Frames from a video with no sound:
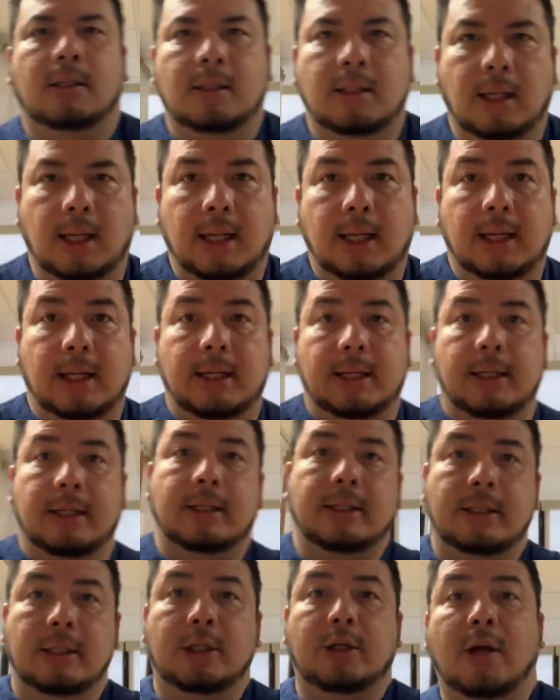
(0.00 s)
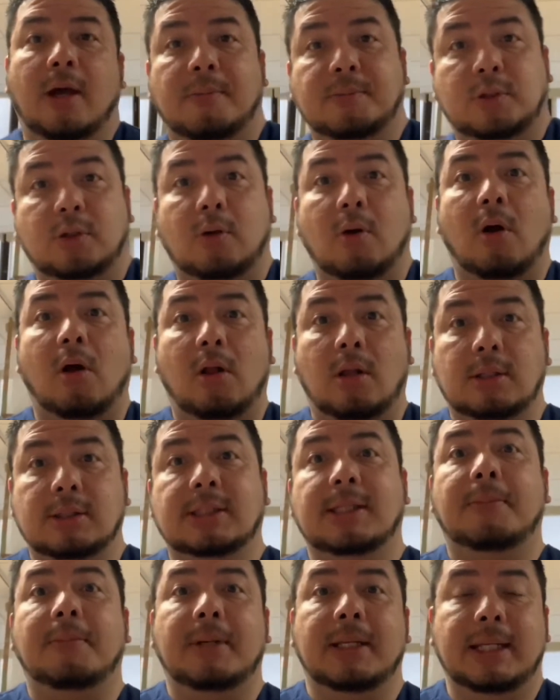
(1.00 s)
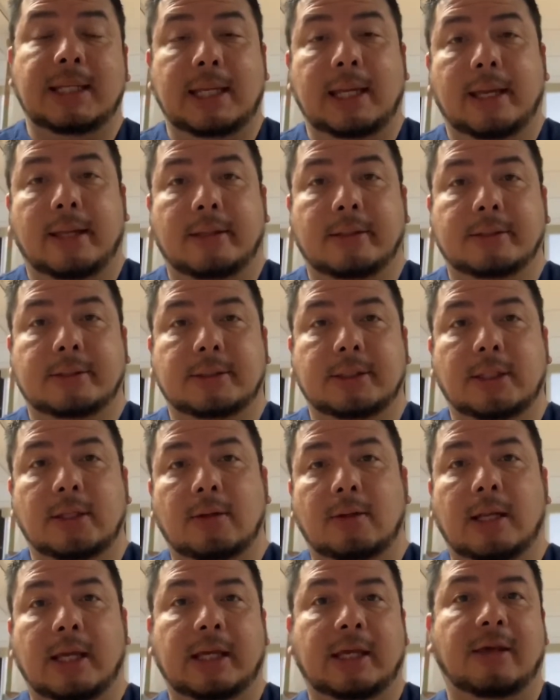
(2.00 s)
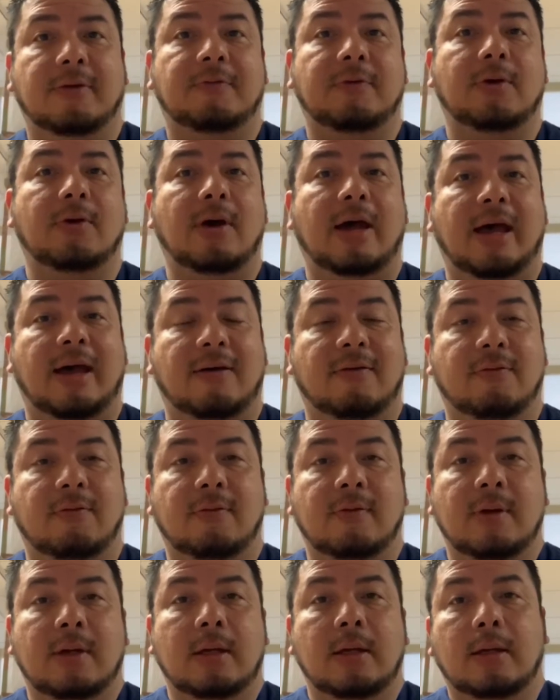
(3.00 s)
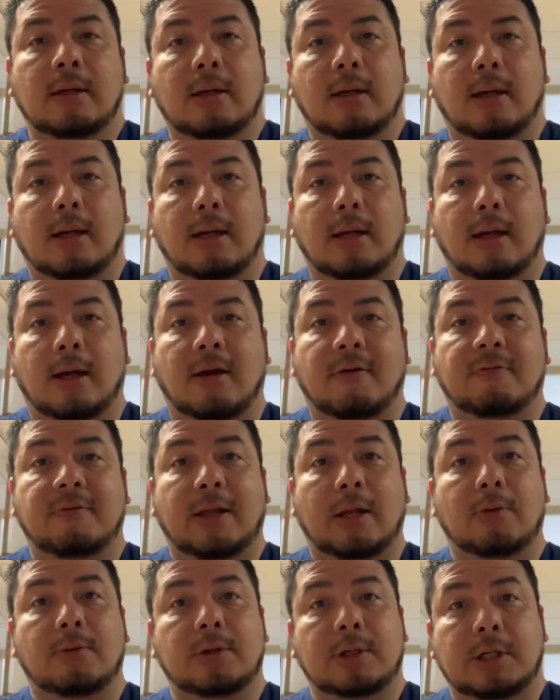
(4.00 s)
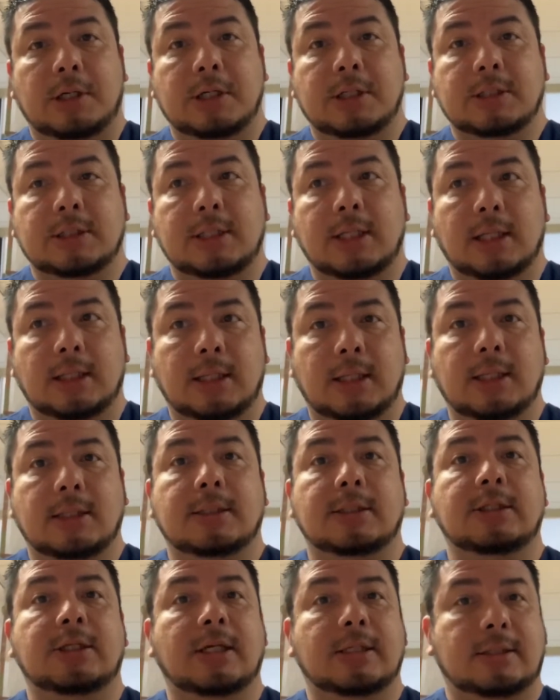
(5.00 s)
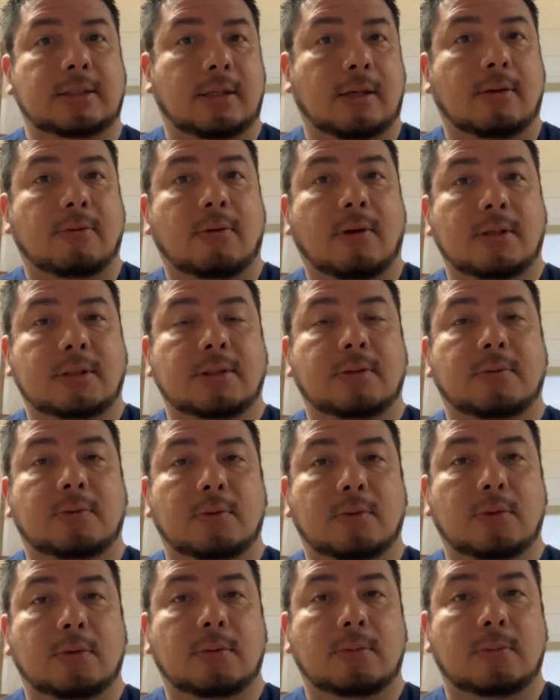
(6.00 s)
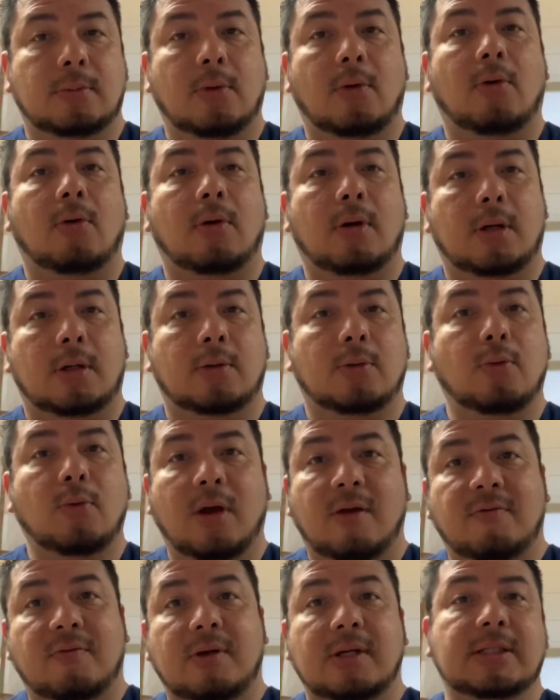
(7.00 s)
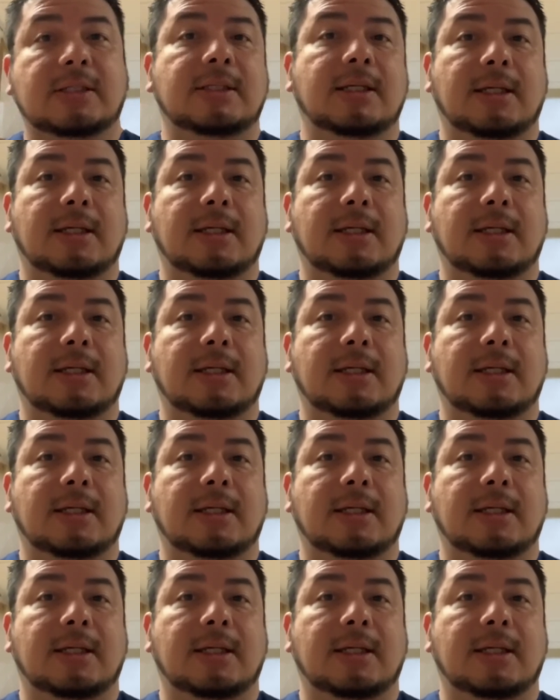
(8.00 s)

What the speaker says: you have to call somebody else, you know, like if you have a fellow nurse that is just across the room, or whoever is